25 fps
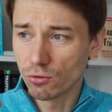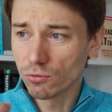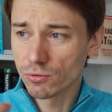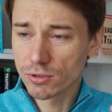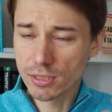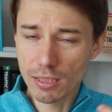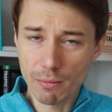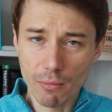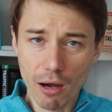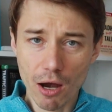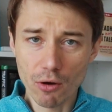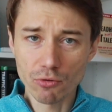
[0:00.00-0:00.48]

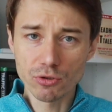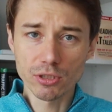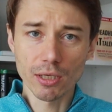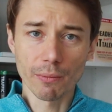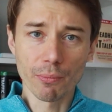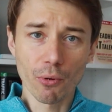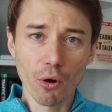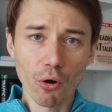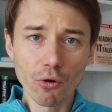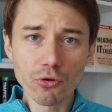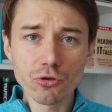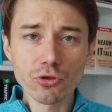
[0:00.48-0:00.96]
somehow
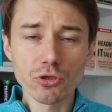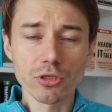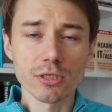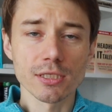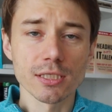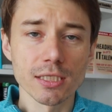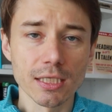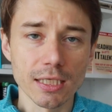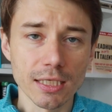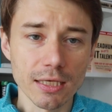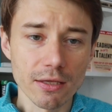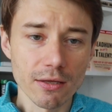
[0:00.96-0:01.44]

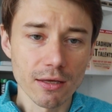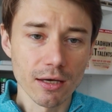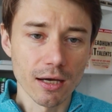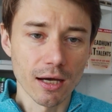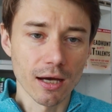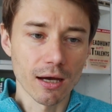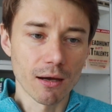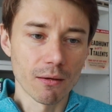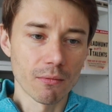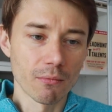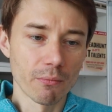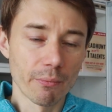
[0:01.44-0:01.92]
subconsciously,
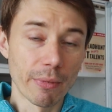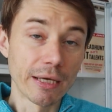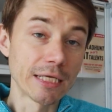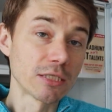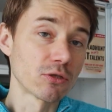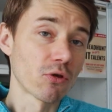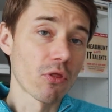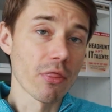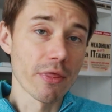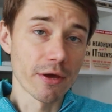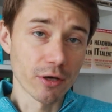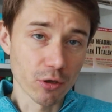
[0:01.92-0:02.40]

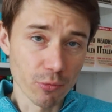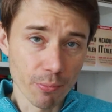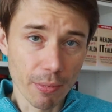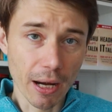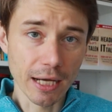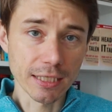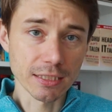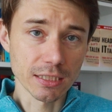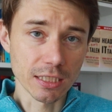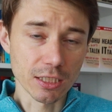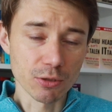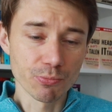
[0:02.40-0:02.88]
based on their
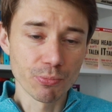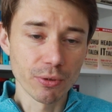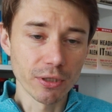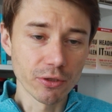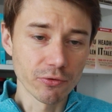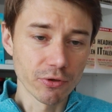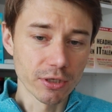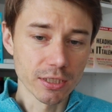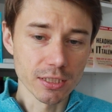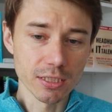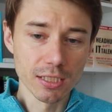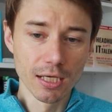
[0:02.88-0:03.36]
past
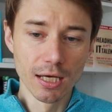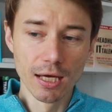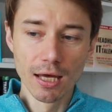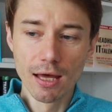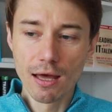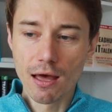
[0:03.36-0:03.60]
experience,